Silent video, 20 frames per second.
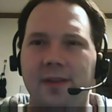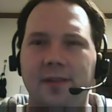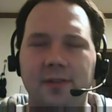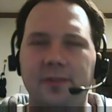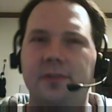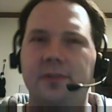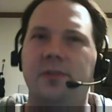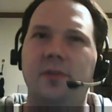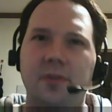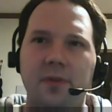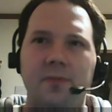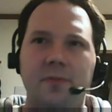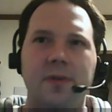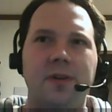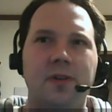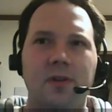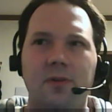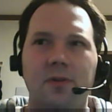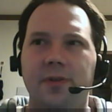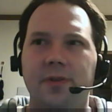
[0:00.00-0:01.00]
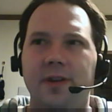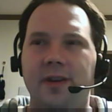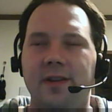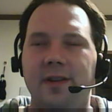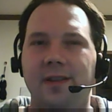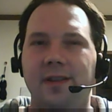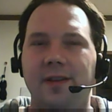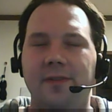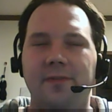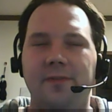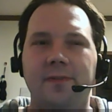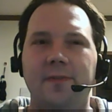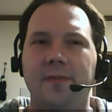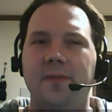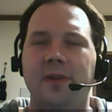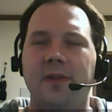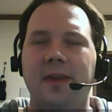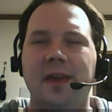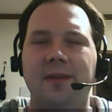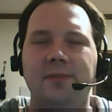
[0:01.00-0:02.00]
that way you know, so that we know that
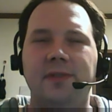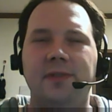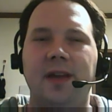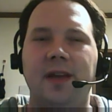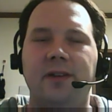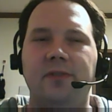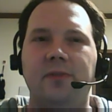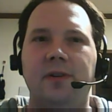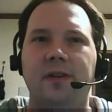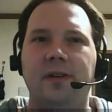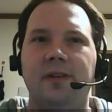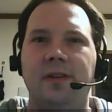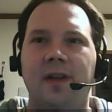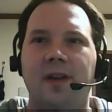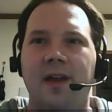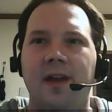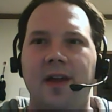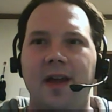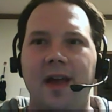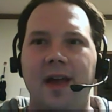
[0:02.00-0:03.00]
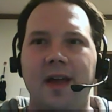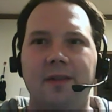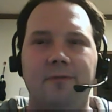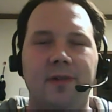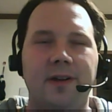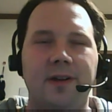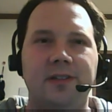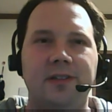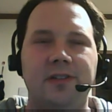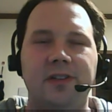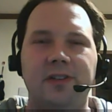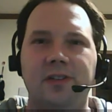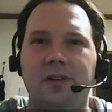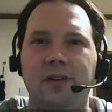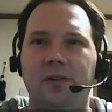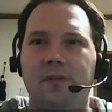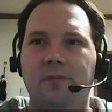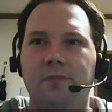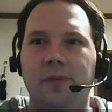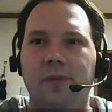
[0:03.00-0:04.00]
if, if it comes down to it and
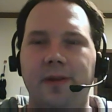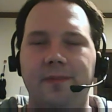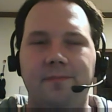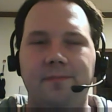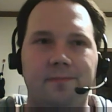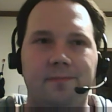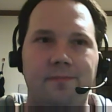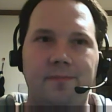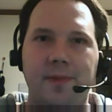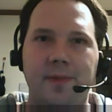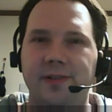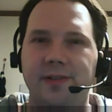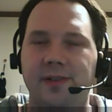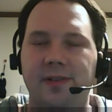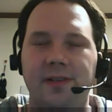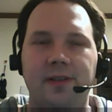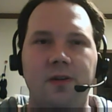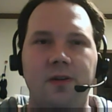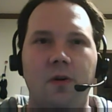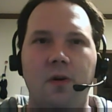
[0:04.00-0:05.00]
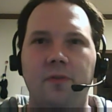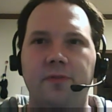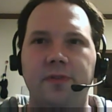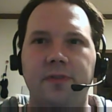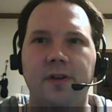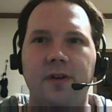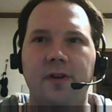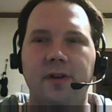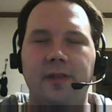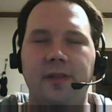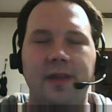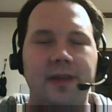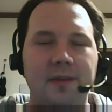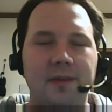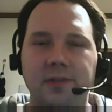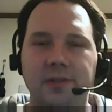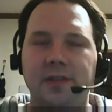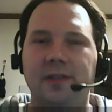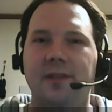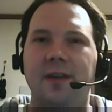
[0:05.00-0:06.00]
Rick is just going to like basically go over
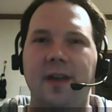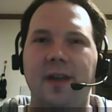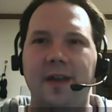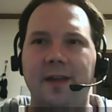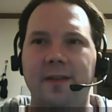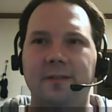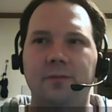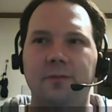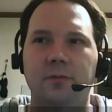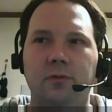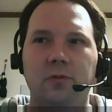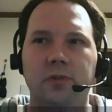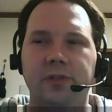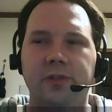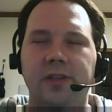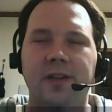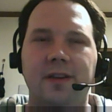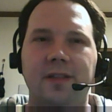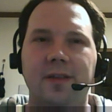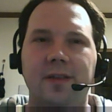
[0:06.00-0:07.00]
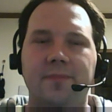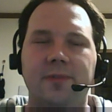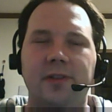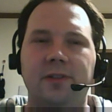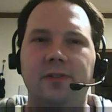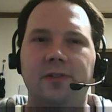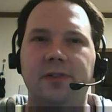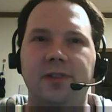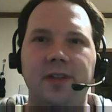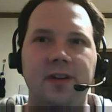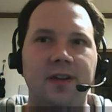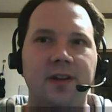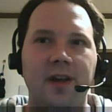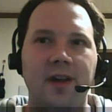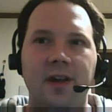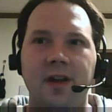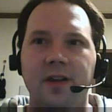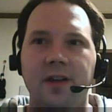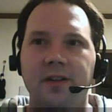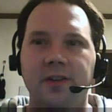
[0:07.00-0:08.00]
there like he was at the at, towards the end of that
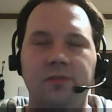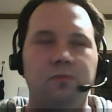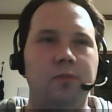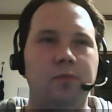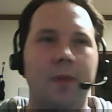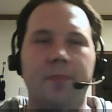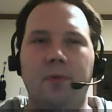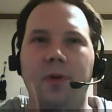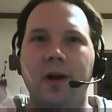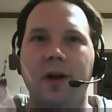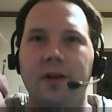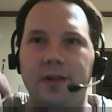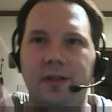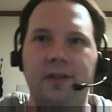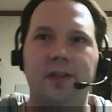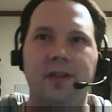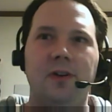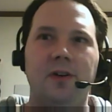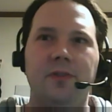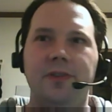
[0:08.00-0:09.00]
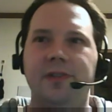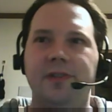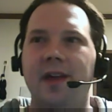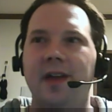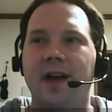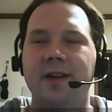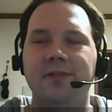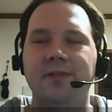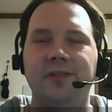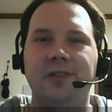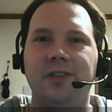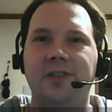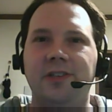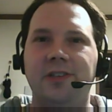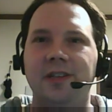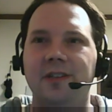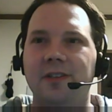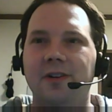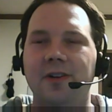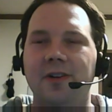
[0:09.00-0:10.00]
particular scene, just whip around and kill this
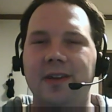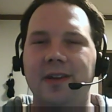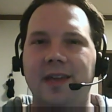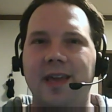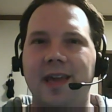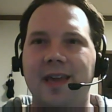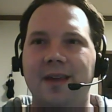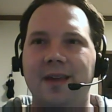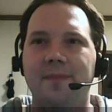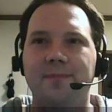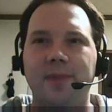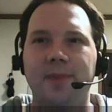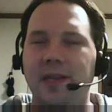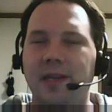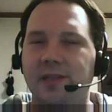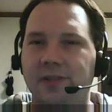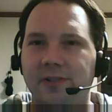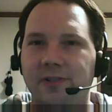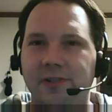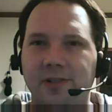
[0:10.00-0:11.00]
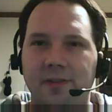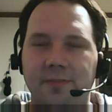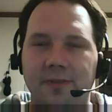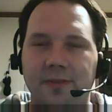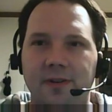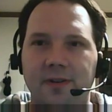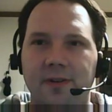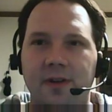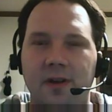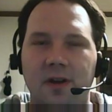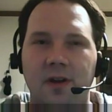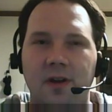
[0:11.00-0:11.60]
guy who's just sitting there eating a can of beans or